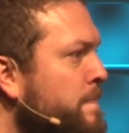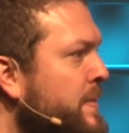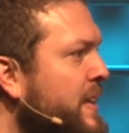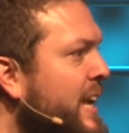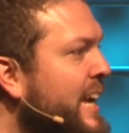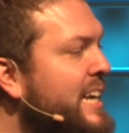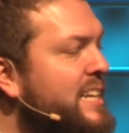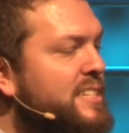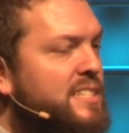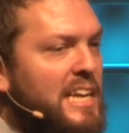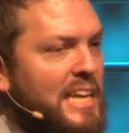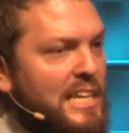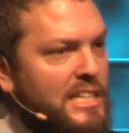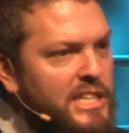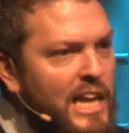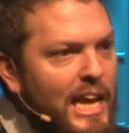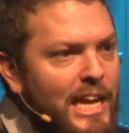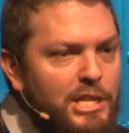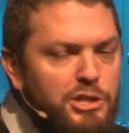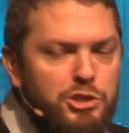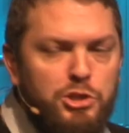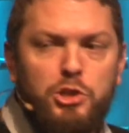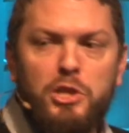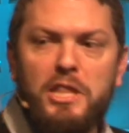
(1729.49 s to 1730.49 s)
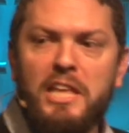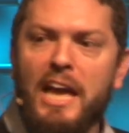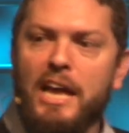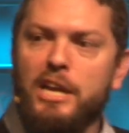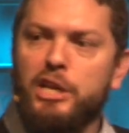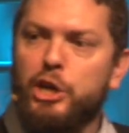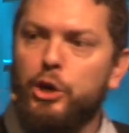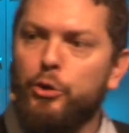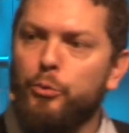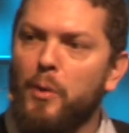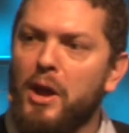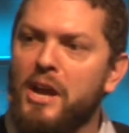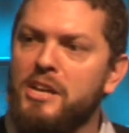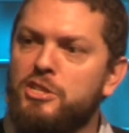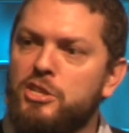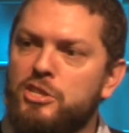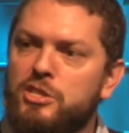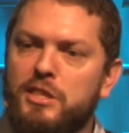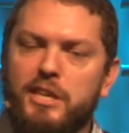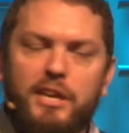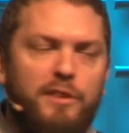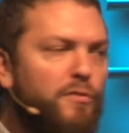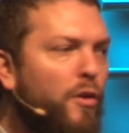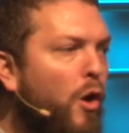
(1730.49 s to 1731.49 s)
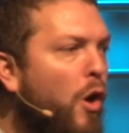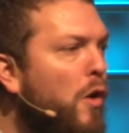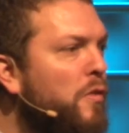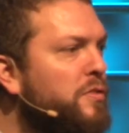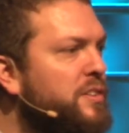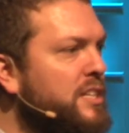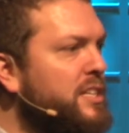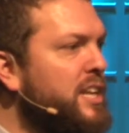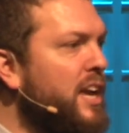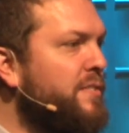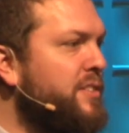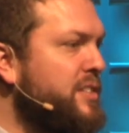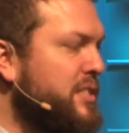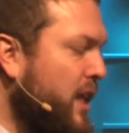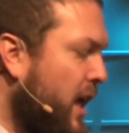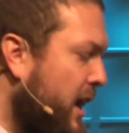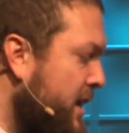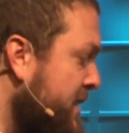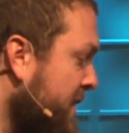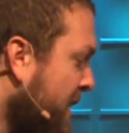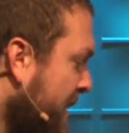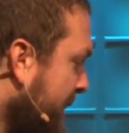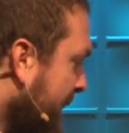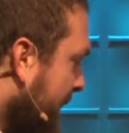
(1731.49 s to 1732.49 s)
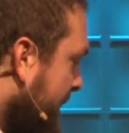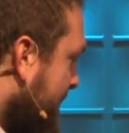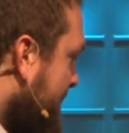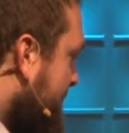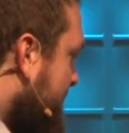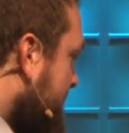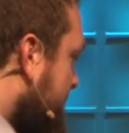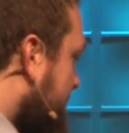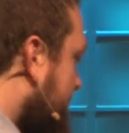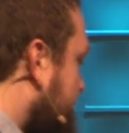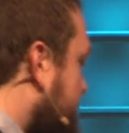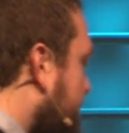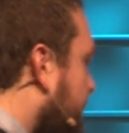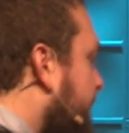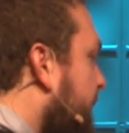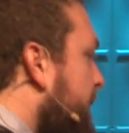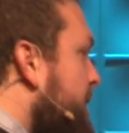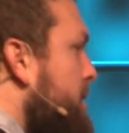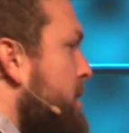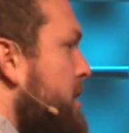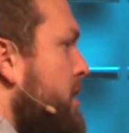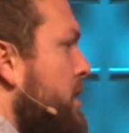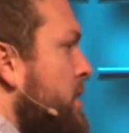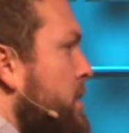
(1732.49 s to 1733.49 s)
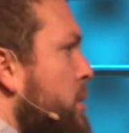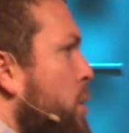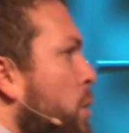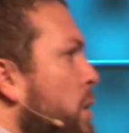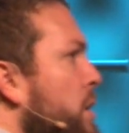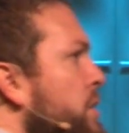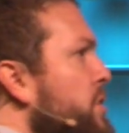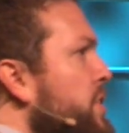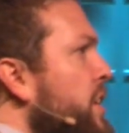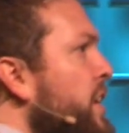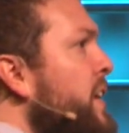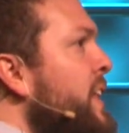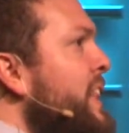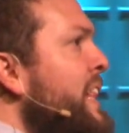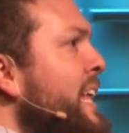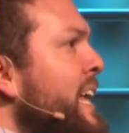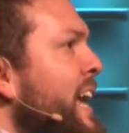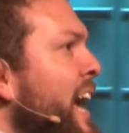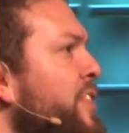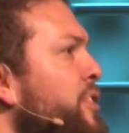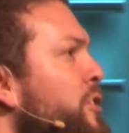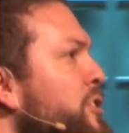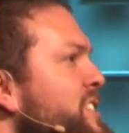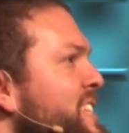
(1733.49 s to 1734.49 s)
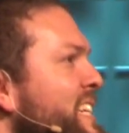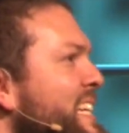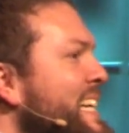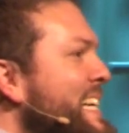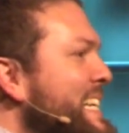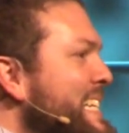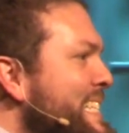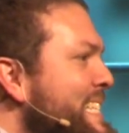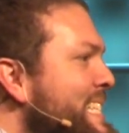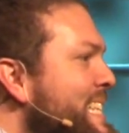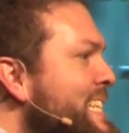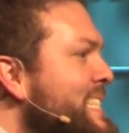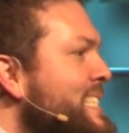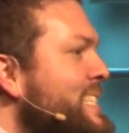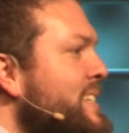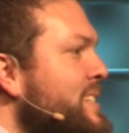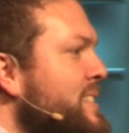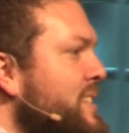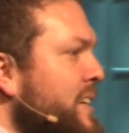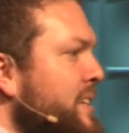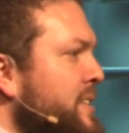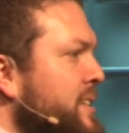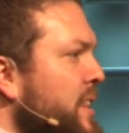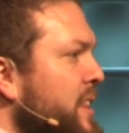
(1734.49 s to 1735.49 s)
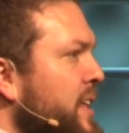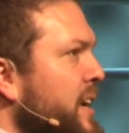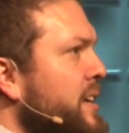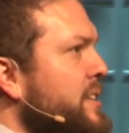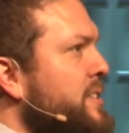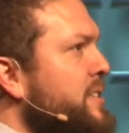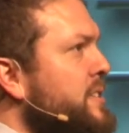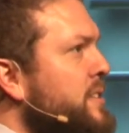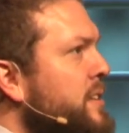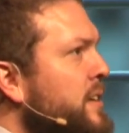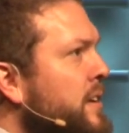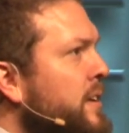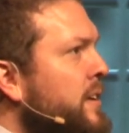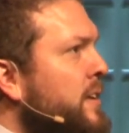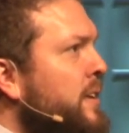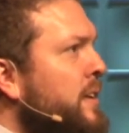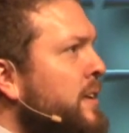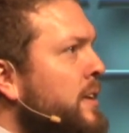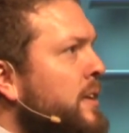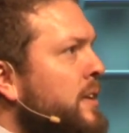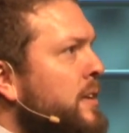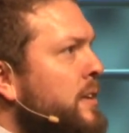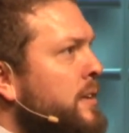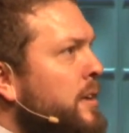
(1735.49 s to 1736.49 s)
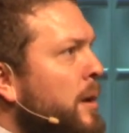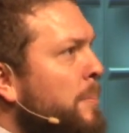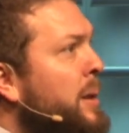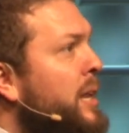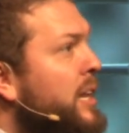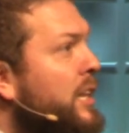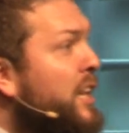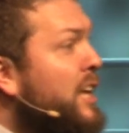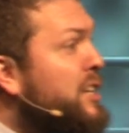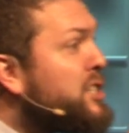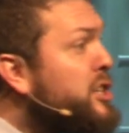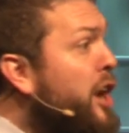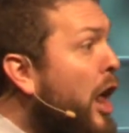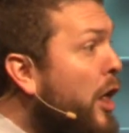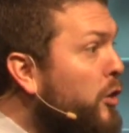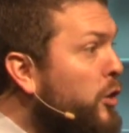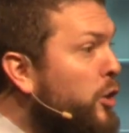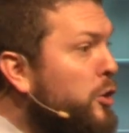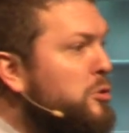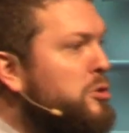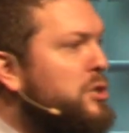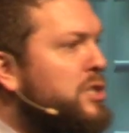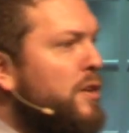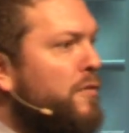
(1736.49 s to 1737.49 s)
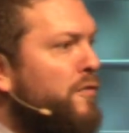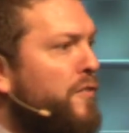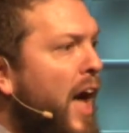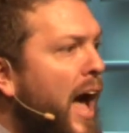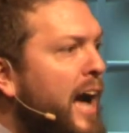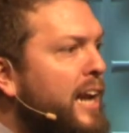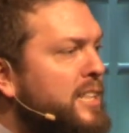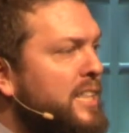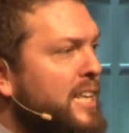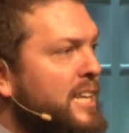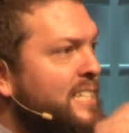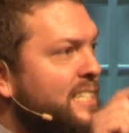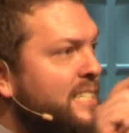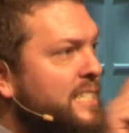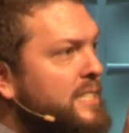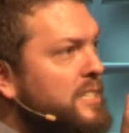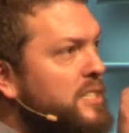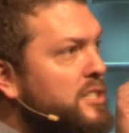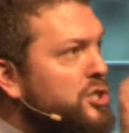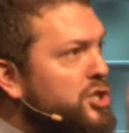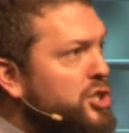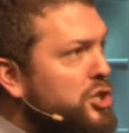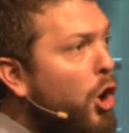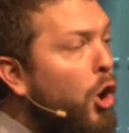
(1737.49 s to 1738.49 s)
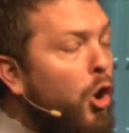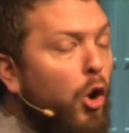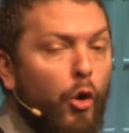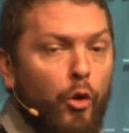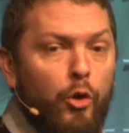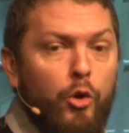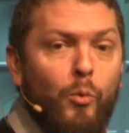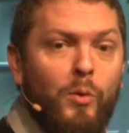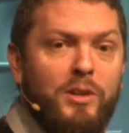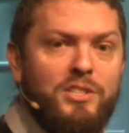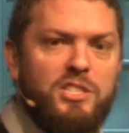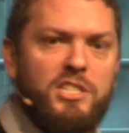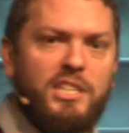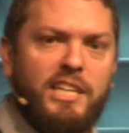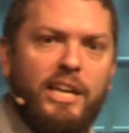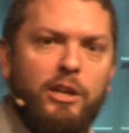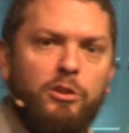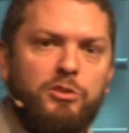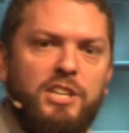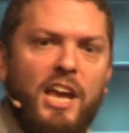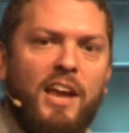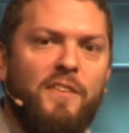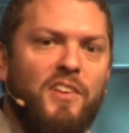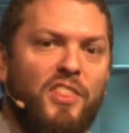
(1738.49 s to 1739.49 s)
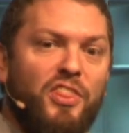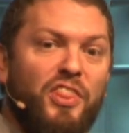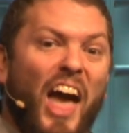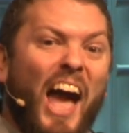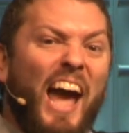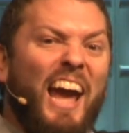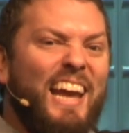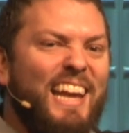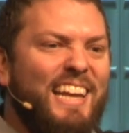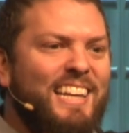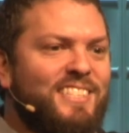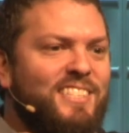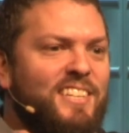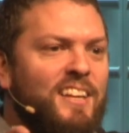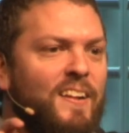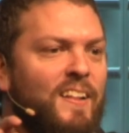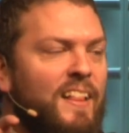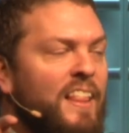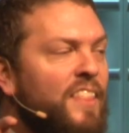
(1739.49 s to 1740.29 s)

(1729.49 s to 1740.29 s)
He is intentionally and courageously involved in David's life, and this is the second note under there, and there's a consistency to this. I mean, let's not lose the fact that Saul, who wants to kill David, that is